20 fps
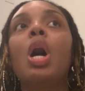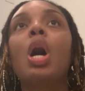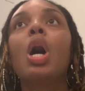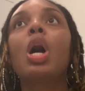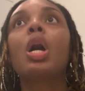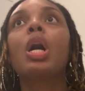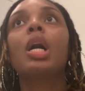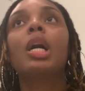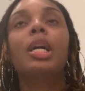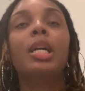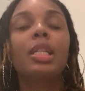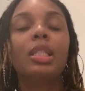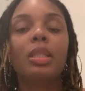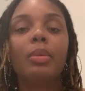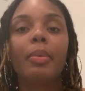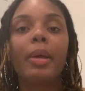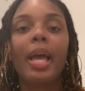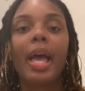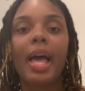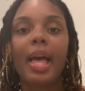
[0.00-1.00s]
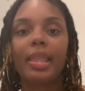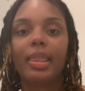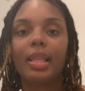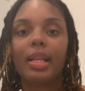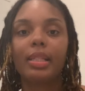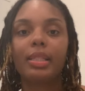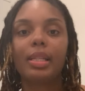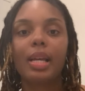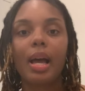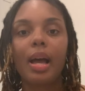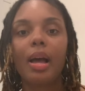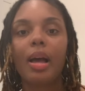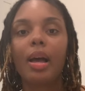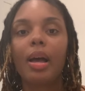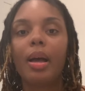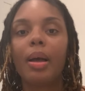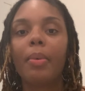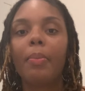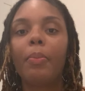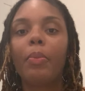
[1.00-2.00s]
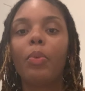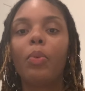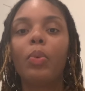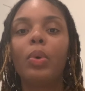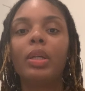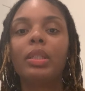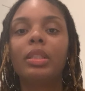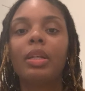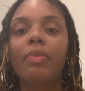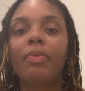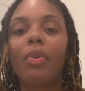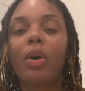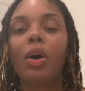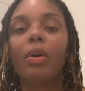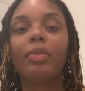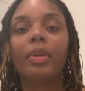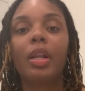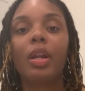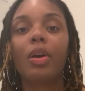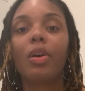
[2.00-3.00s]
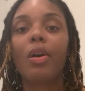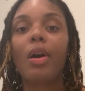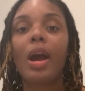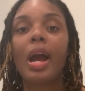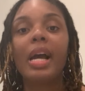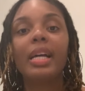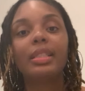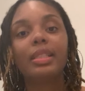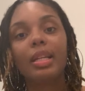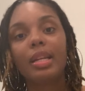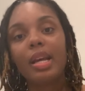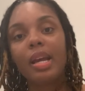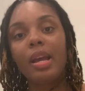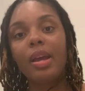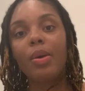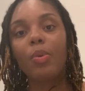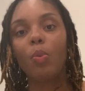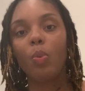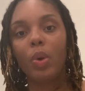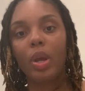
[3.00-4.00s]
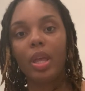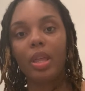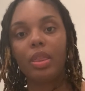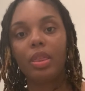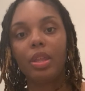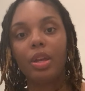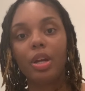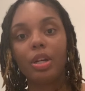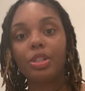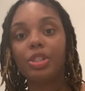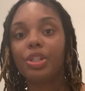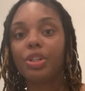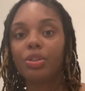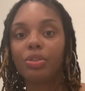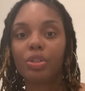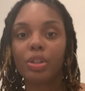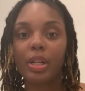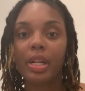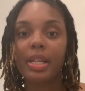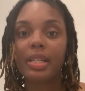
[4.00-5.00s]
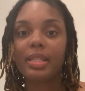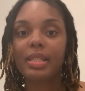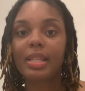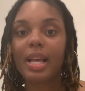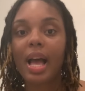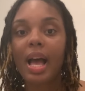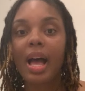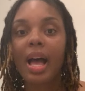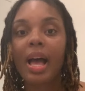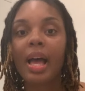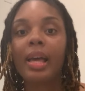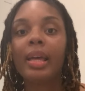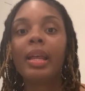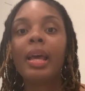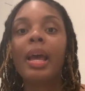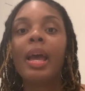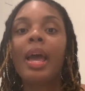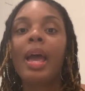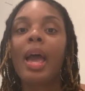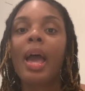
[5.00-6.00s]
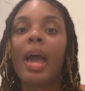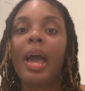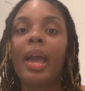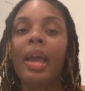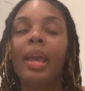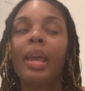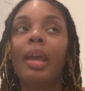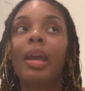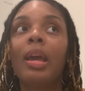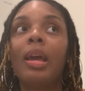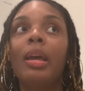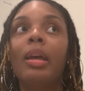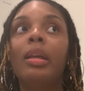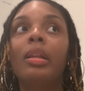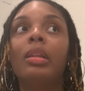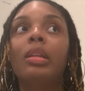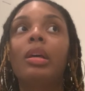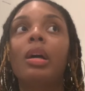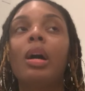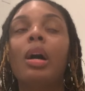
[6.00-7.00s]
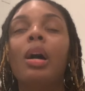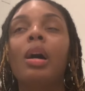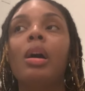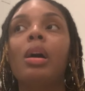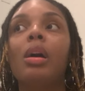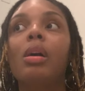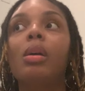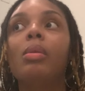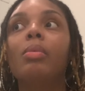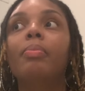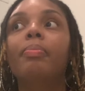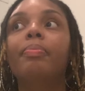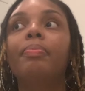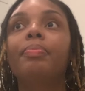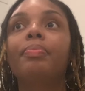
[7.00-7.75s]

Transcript: her husband at the time was involved in a car accident with their children inside and um,